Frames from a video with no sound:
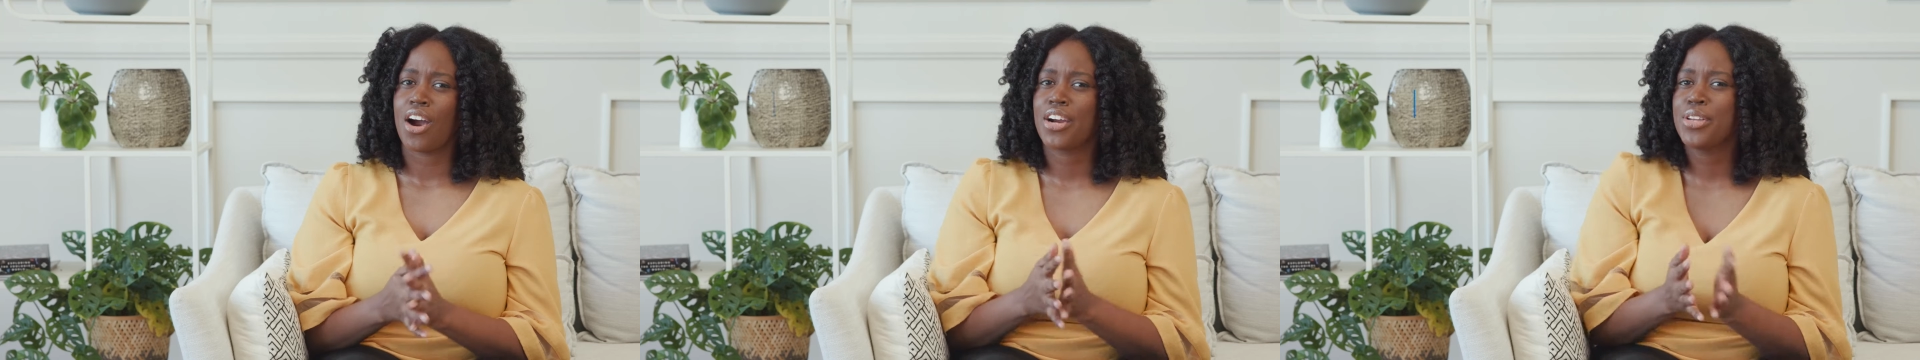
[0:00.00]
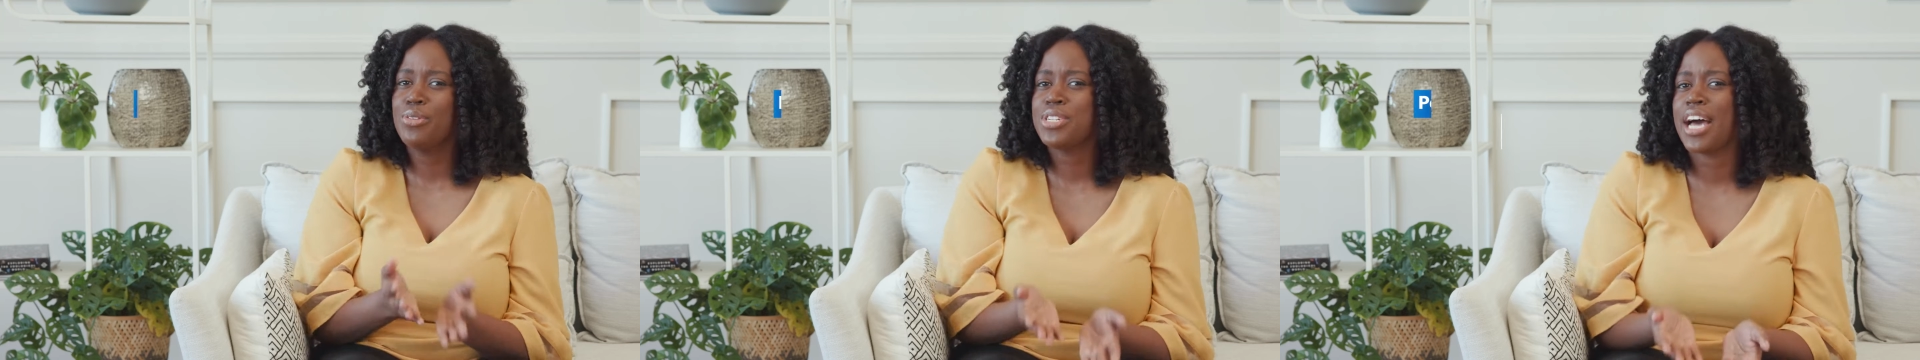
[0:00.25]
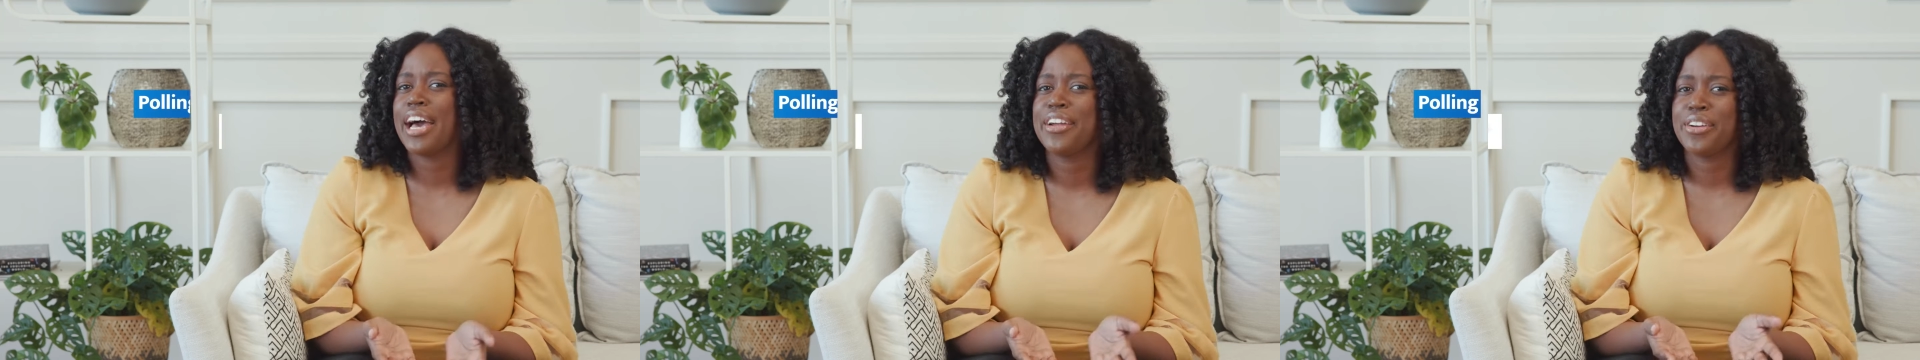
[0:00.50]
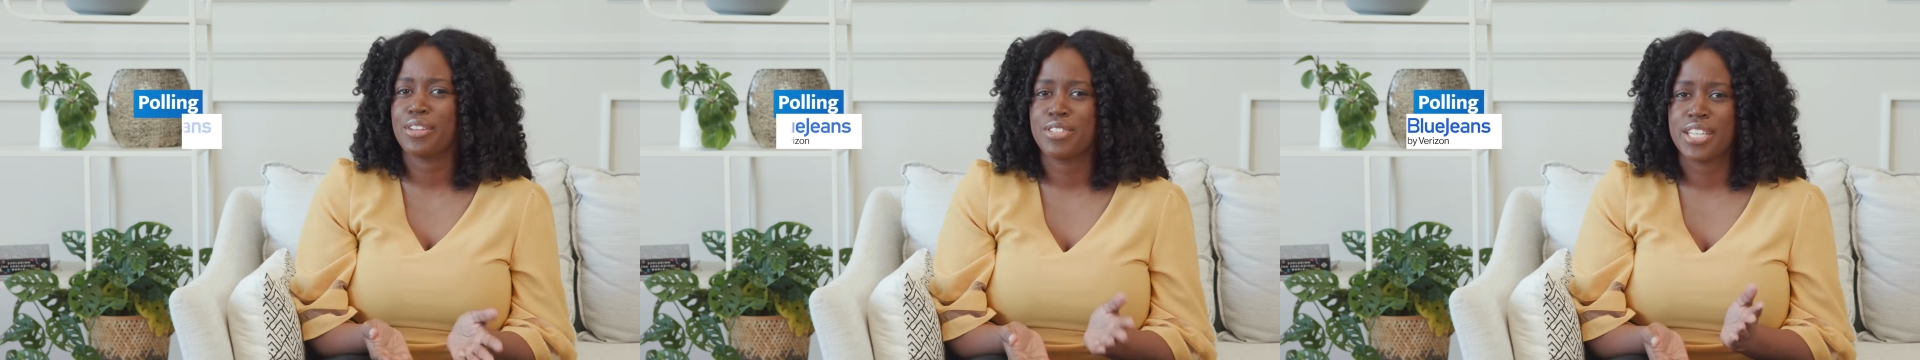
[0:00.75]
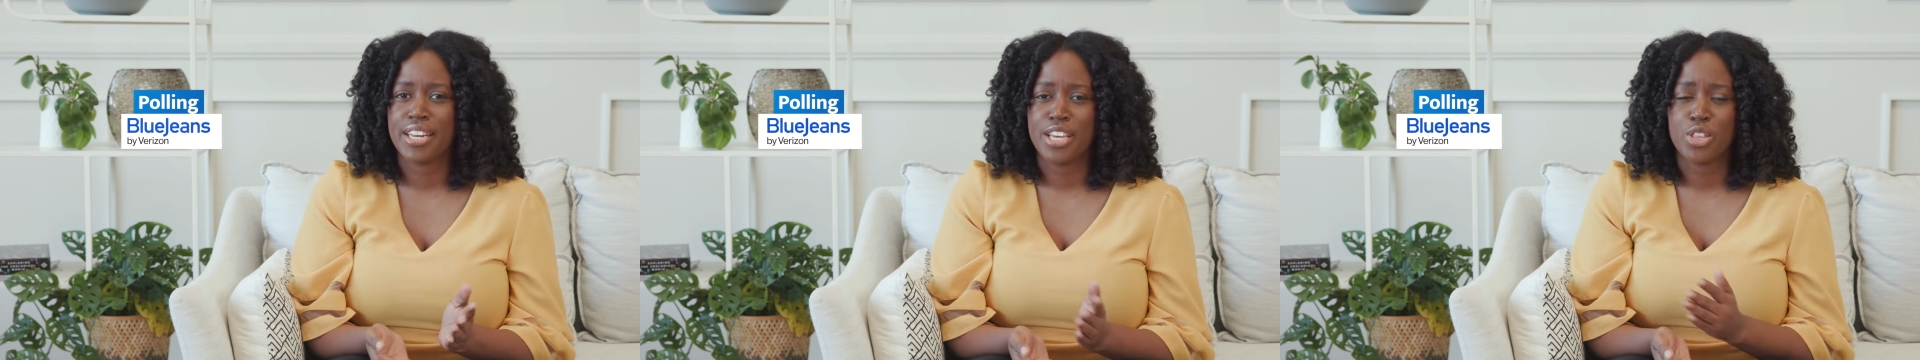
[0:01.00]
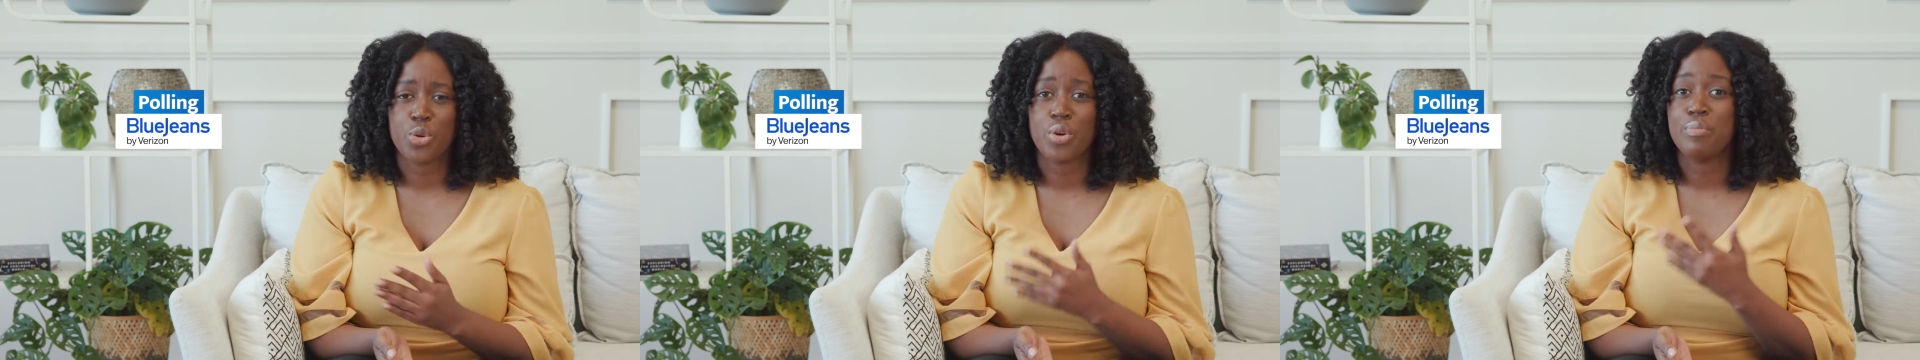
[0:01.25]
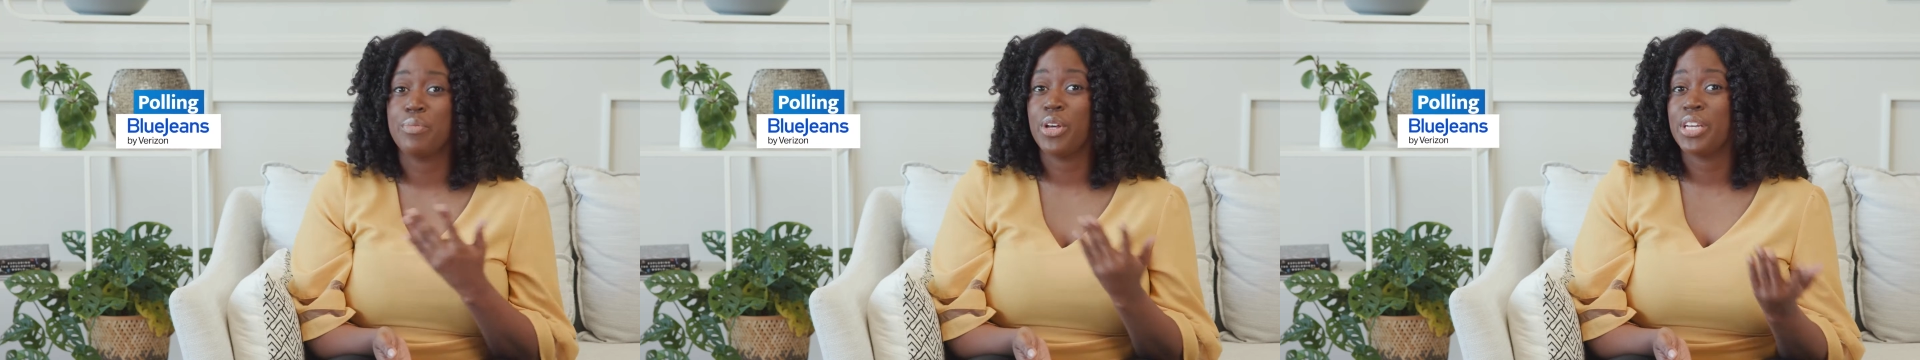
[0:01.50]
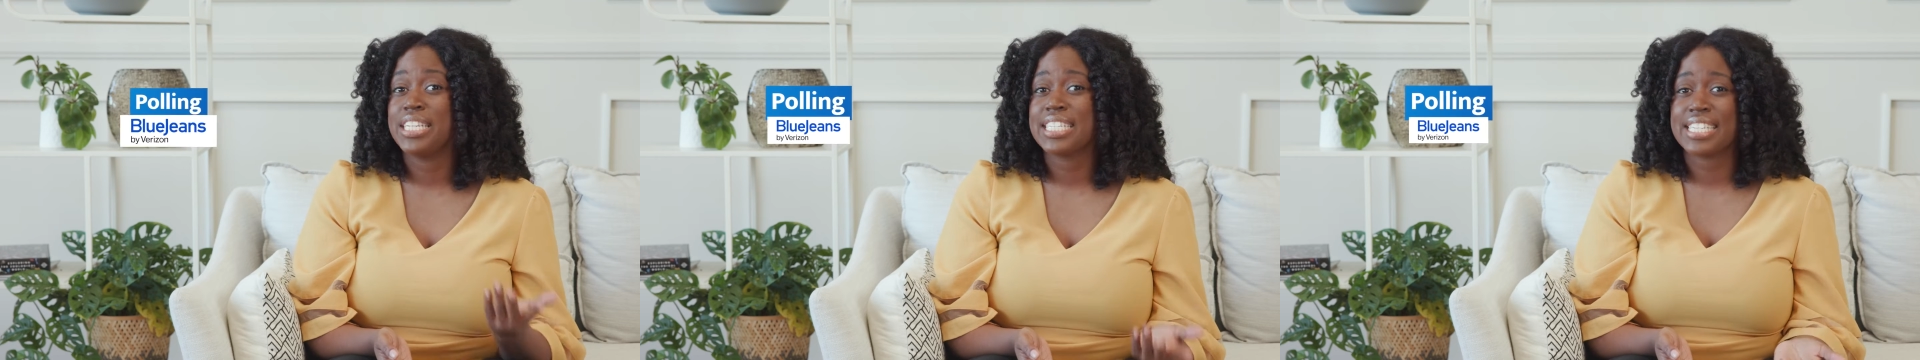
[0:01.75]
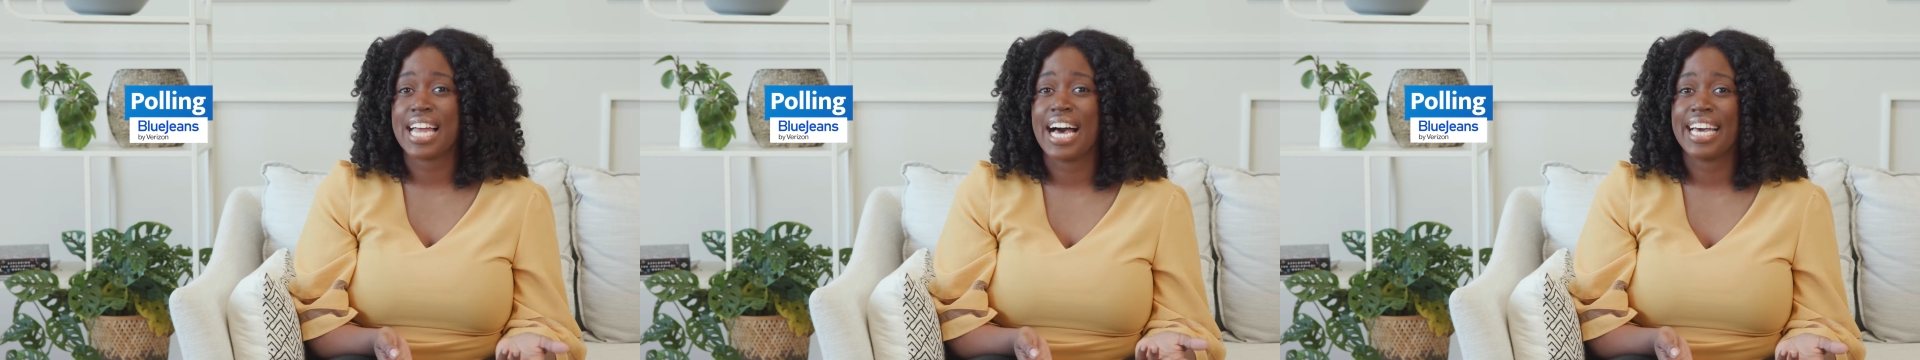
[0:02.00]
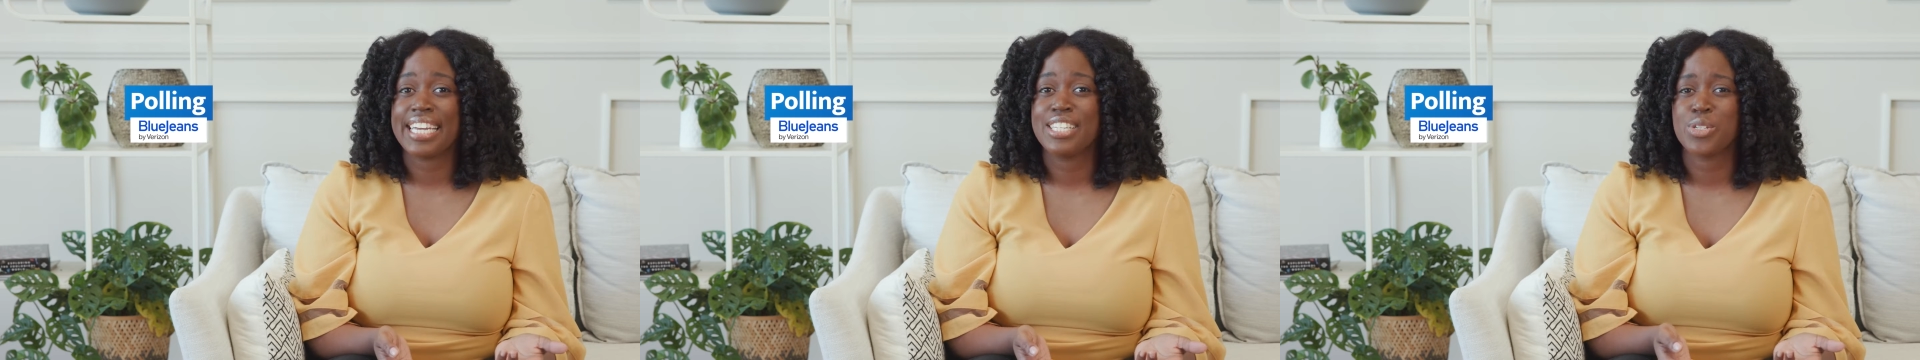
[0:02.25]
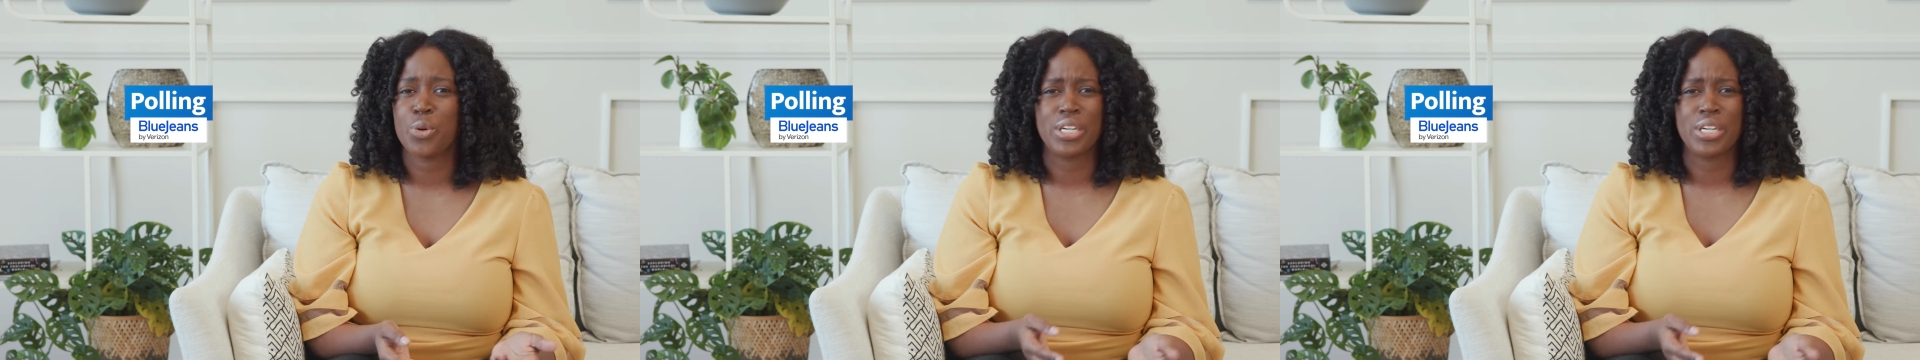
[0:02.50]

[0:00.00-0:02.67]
Are you tired of sitting through a million slides